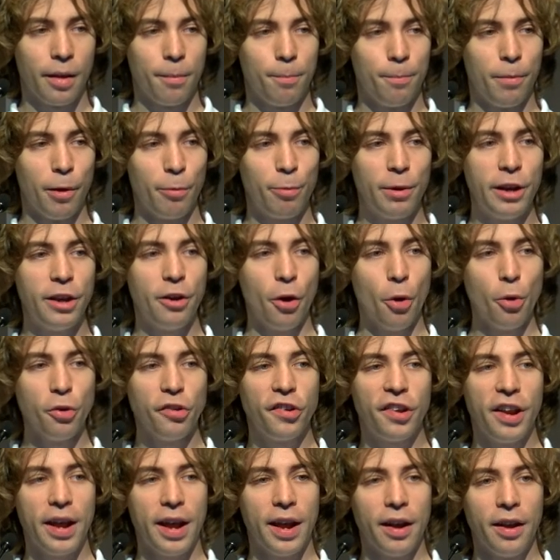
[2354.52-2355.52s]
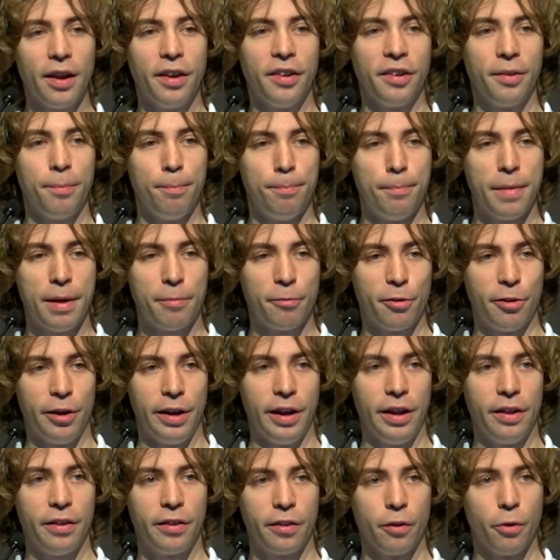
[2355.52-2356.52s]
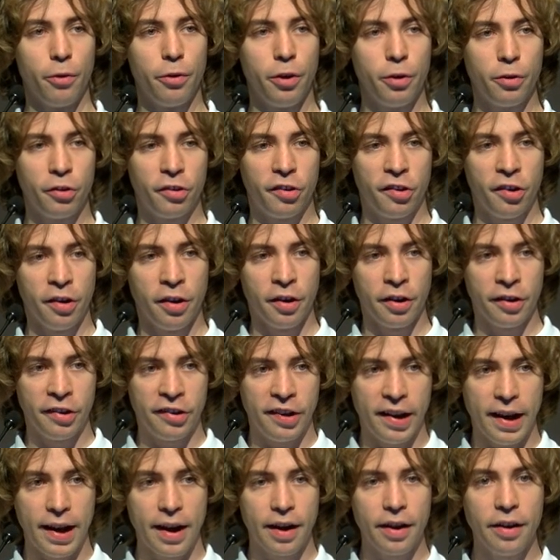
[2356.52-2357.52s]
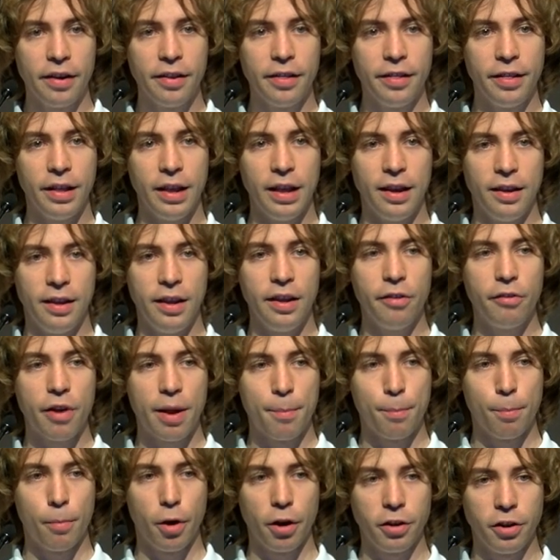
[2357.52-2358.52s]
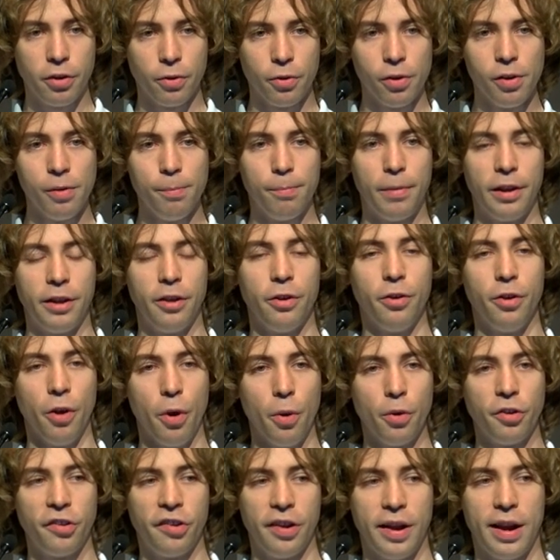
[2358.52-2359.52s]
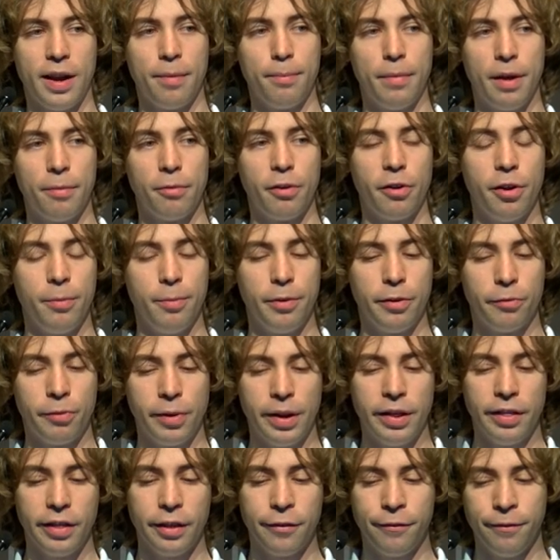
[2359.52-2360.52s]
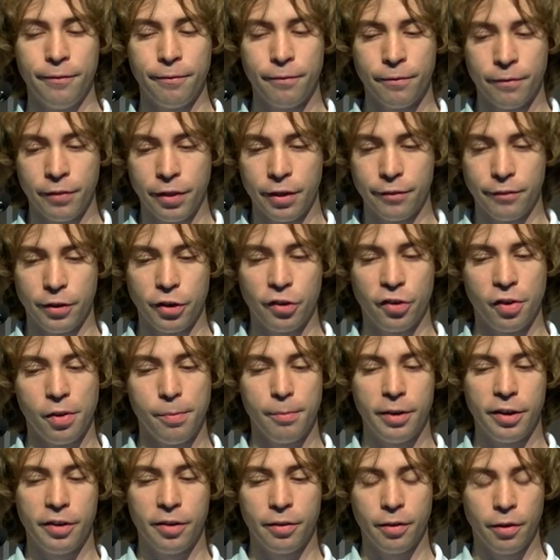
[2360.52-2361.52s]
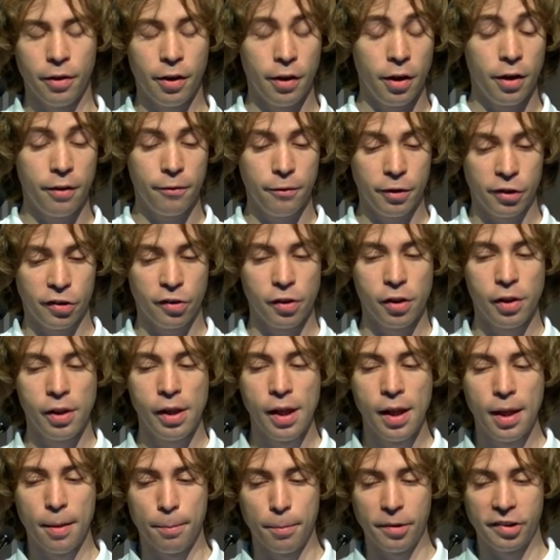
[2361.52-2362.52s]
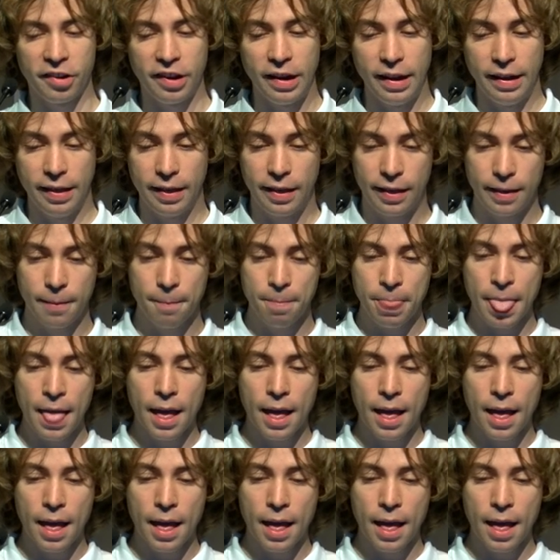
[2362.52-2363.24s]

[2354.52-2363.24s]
But we don't share memory. So you share the DRAM module, but you don't share memory between the virtual machines.